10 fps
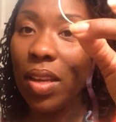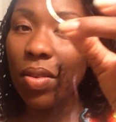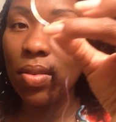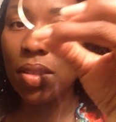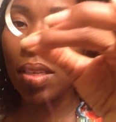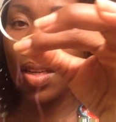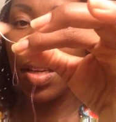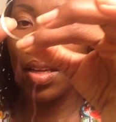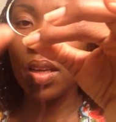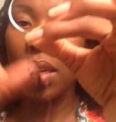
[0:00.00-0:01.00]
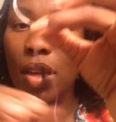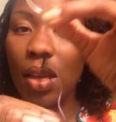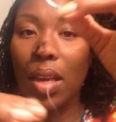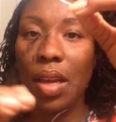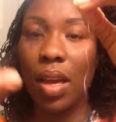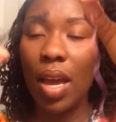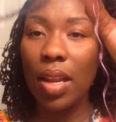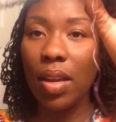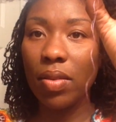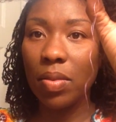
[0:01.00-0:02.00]
needles. And
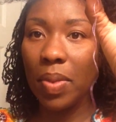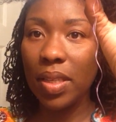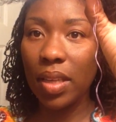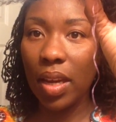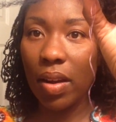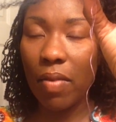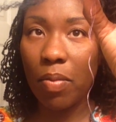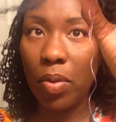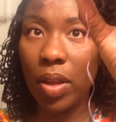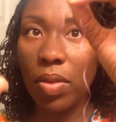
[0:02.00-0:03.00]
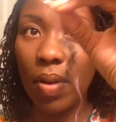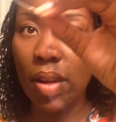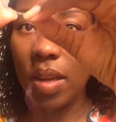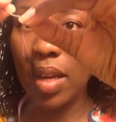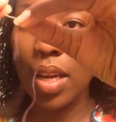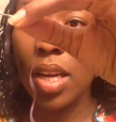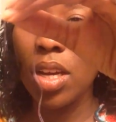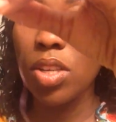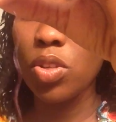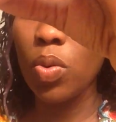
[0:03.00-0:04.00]
here's a piece of hair, I've pre-threaded it.
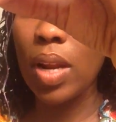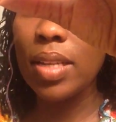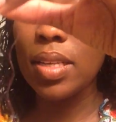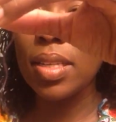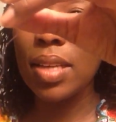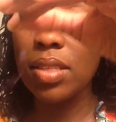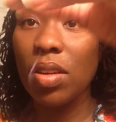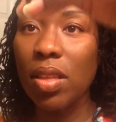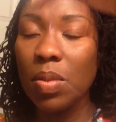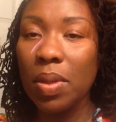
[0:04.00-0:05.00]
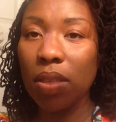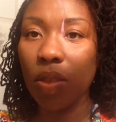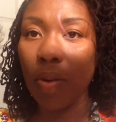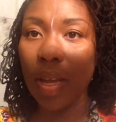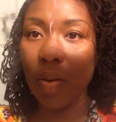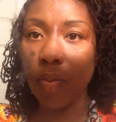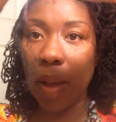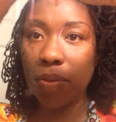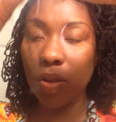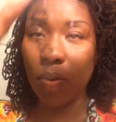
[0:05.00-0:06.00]
So what I did is I took this piece of thread and
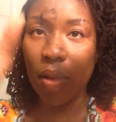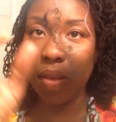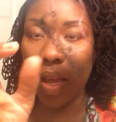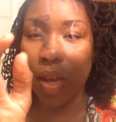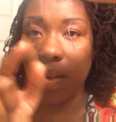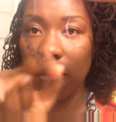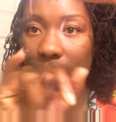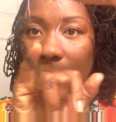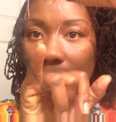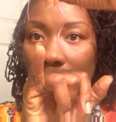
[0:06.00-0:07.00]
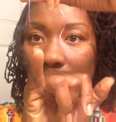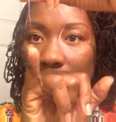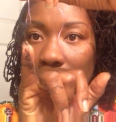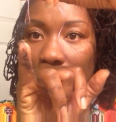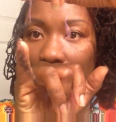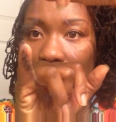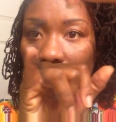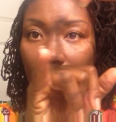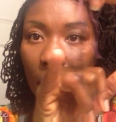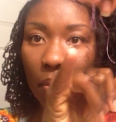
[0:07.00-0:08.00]
wrapped it around that hair
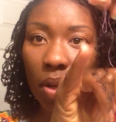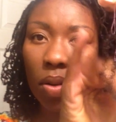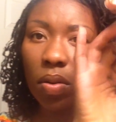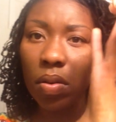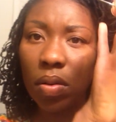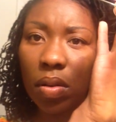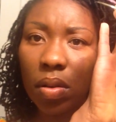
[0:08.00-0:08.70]
in the middle